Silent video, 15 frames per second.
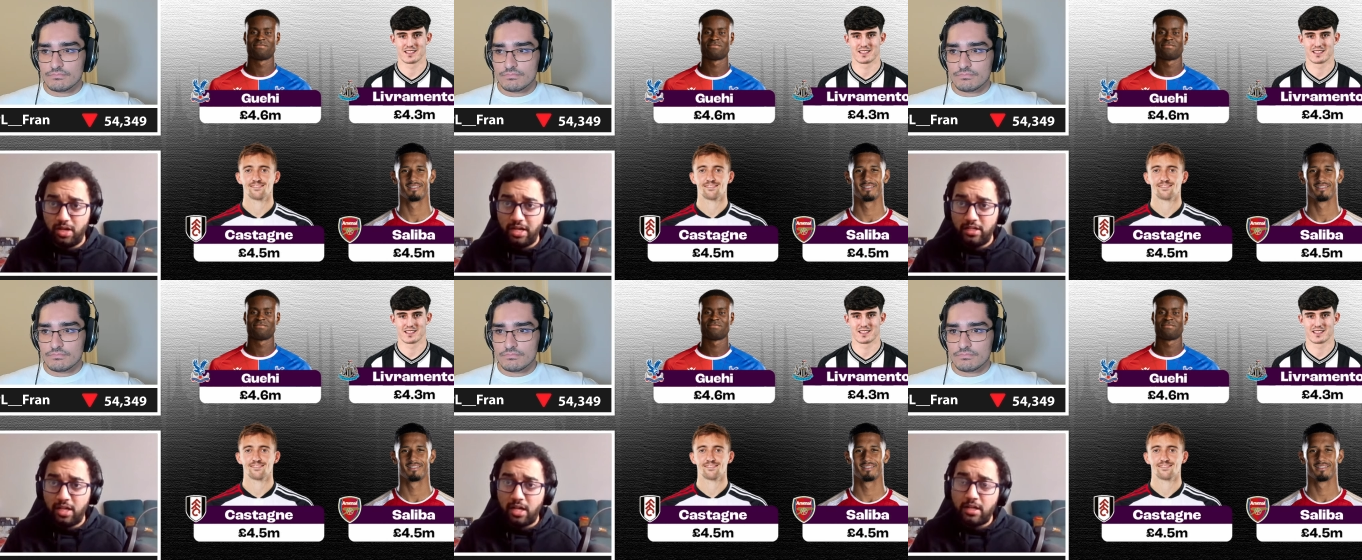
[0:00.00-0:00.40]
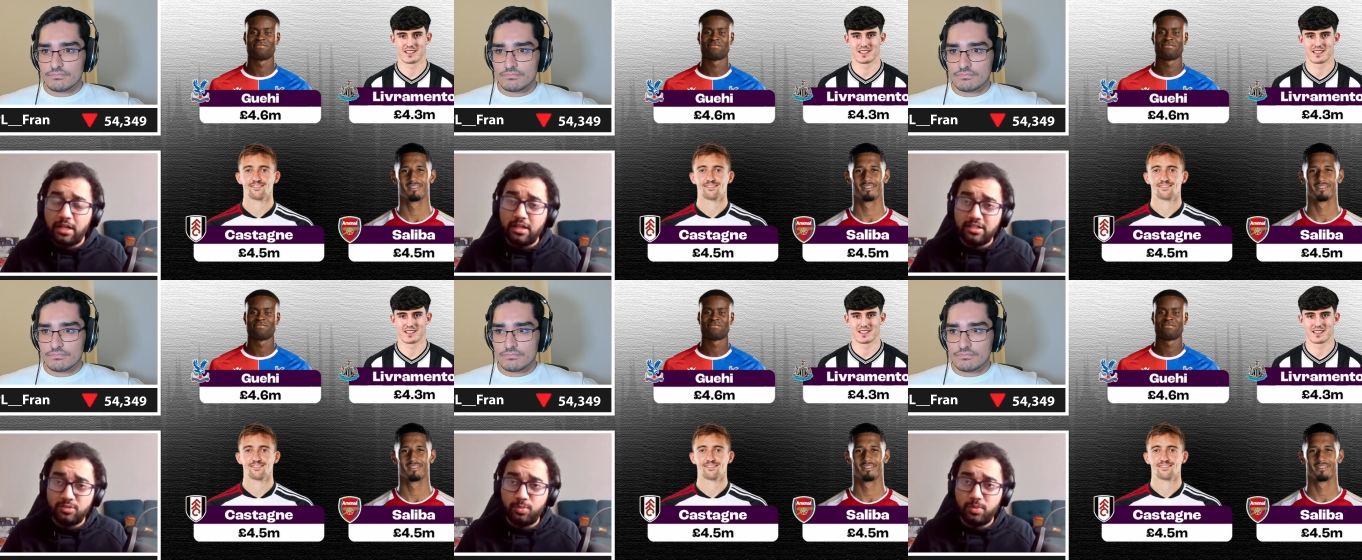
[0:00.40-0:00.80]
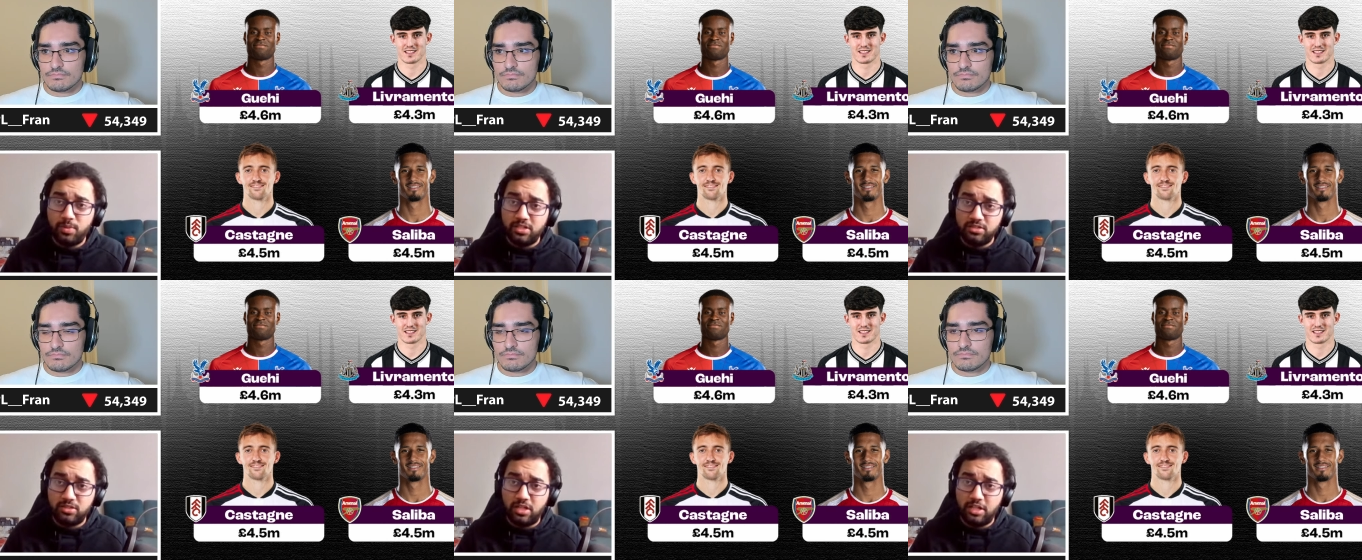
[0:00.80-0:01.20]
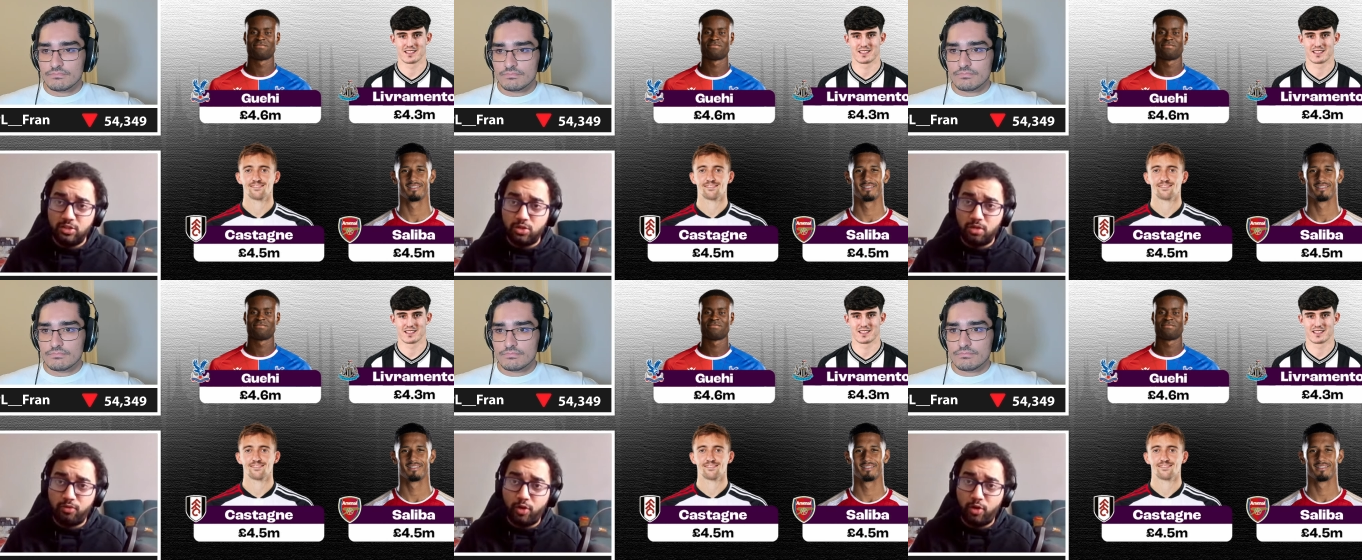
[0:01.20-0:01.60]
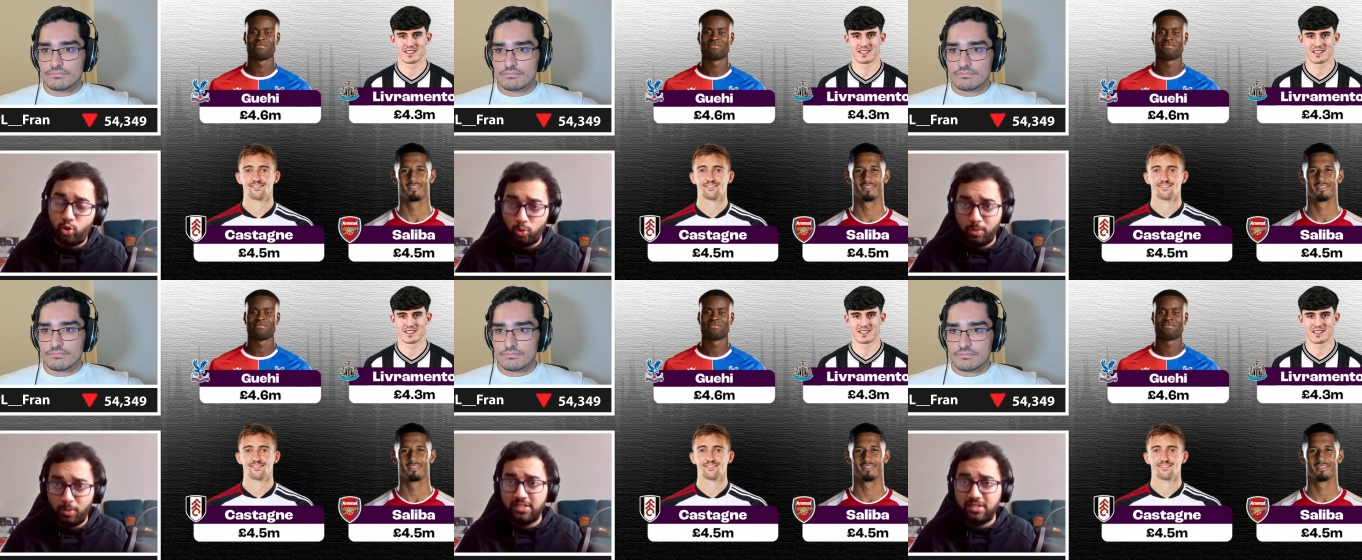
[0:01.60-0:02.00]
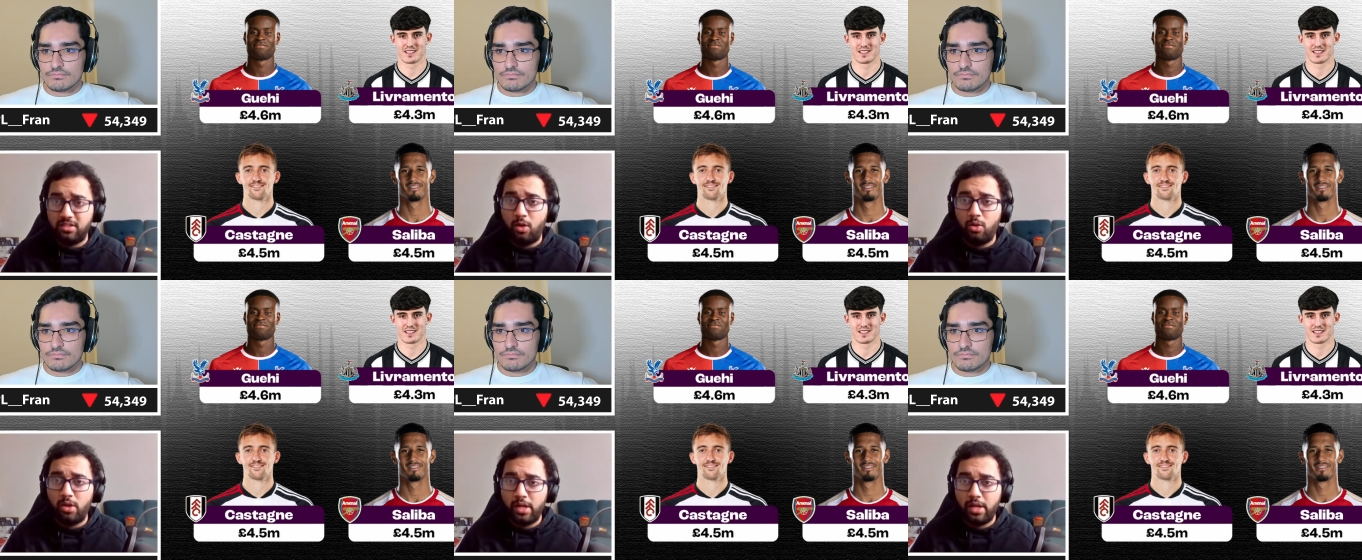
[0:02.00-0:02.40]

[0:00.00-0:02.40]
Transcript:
Speaker 1: and Targett is, is injured for two months now